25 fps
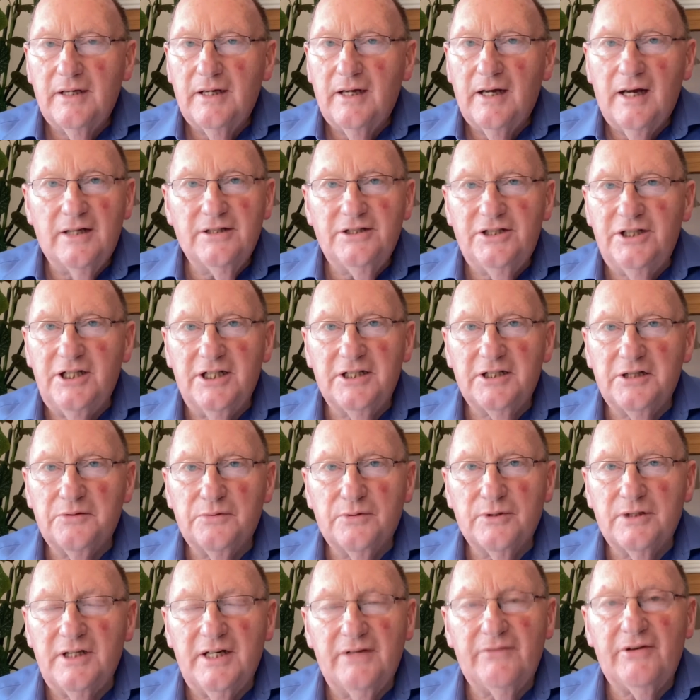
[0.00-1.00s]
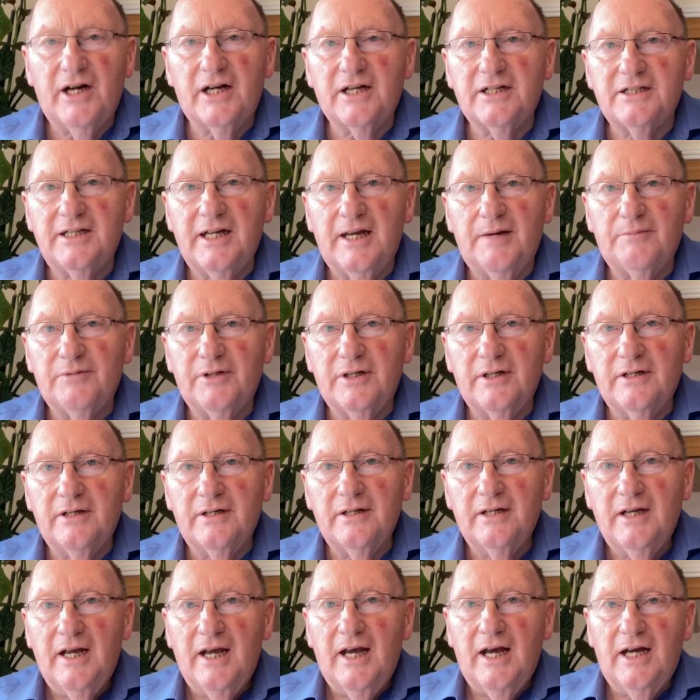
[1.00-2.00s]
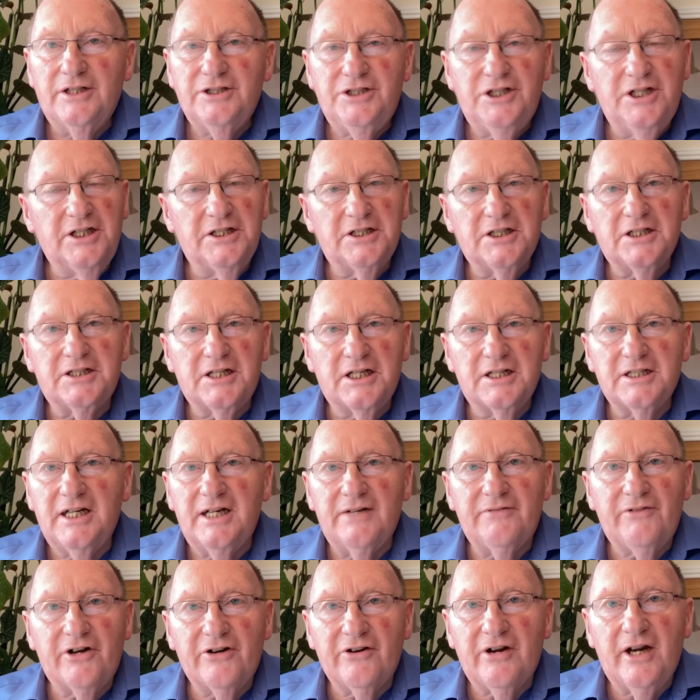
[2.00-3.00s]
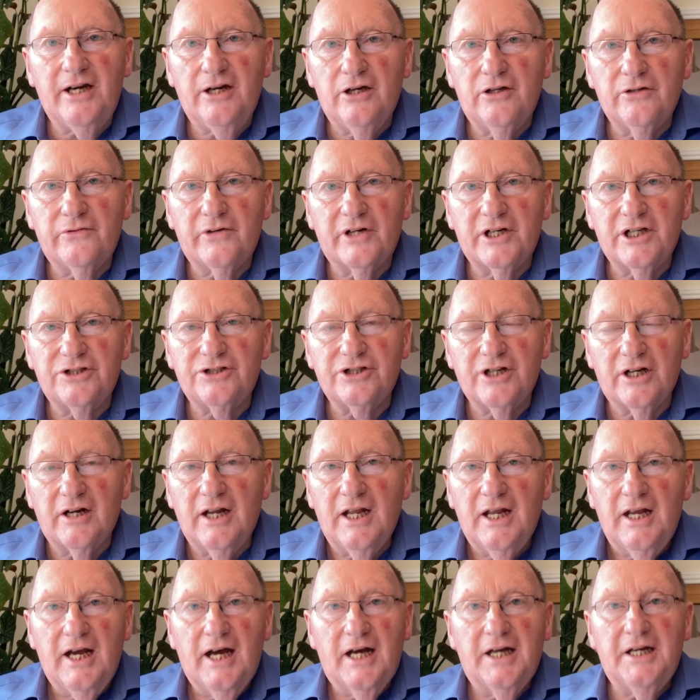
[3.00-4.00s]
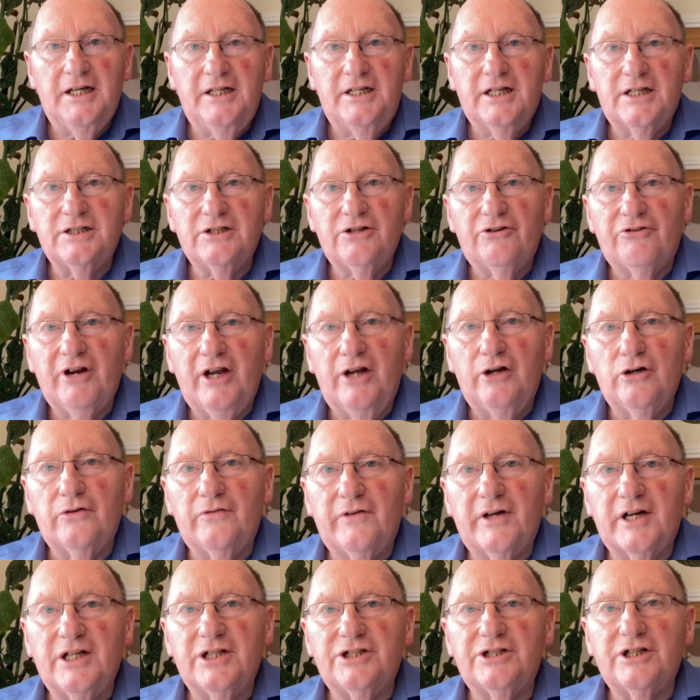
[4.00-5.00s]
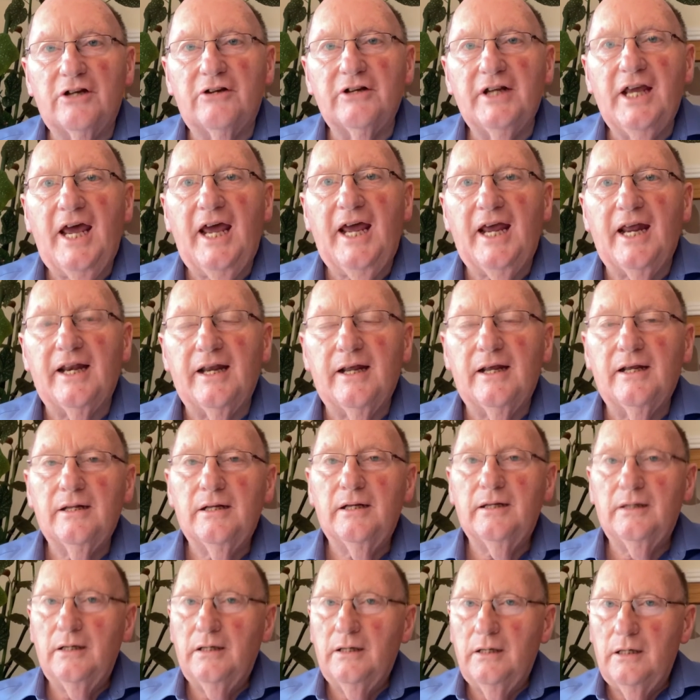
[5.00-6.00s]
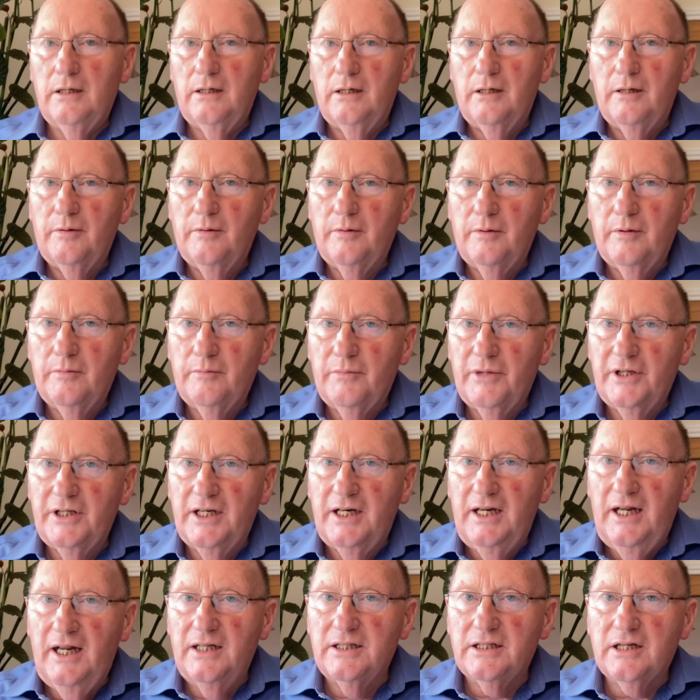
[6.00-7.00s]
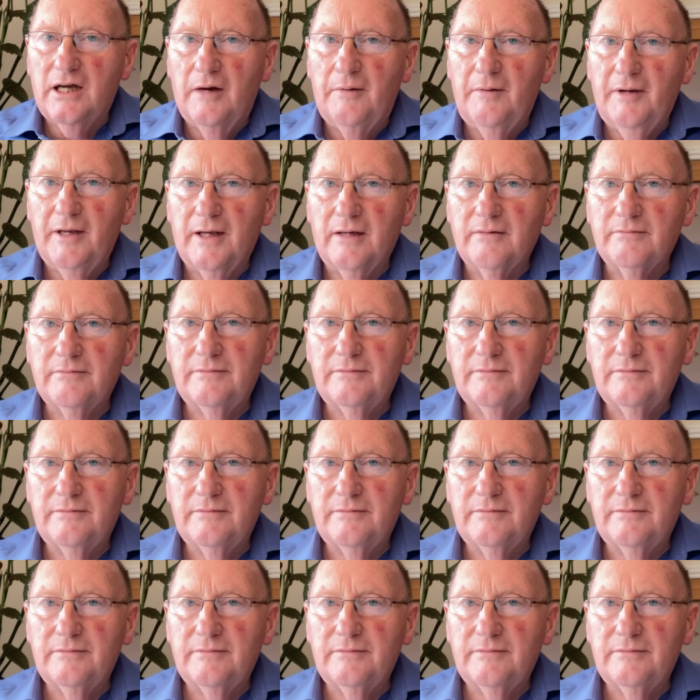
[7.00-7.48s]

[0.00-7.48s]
And Jesus was never accepted. And Jesus has never reigned over Israel. And he doesn't reign over Israel yet. But the day is coming.